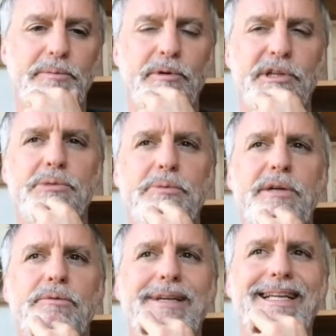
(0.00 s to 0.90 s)
Once
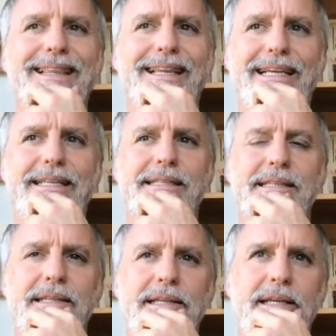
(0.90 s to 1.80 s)
we
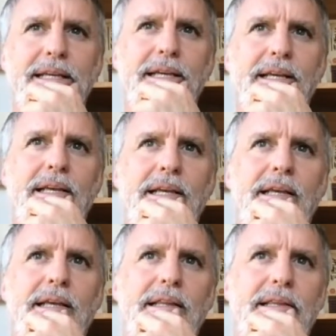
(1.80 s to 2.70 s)
release
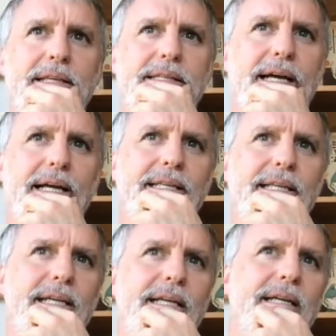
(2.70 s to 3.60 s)
this
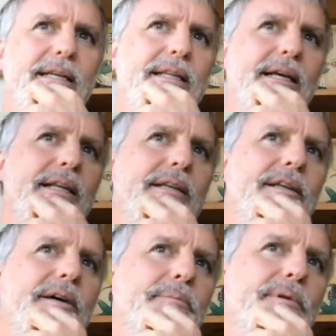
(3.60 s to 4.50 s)
idea that
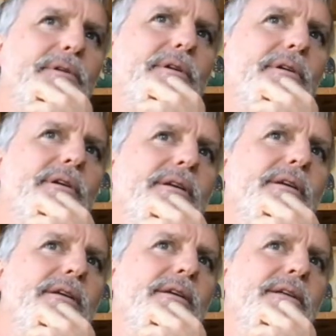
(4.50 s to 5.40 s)
number
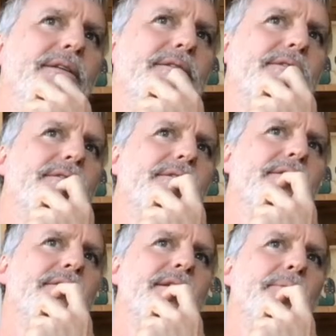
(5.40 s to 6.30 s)
is
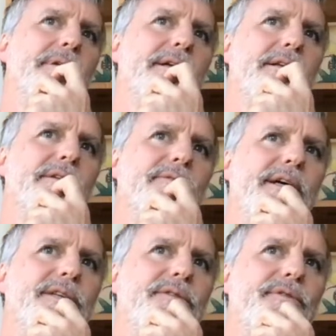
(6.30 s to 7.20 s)
simply a
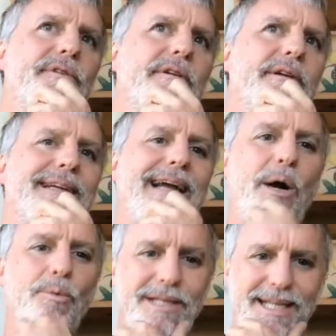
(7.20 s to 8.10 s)
device for
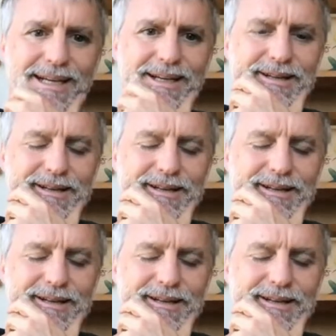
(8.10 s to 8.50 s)
counting,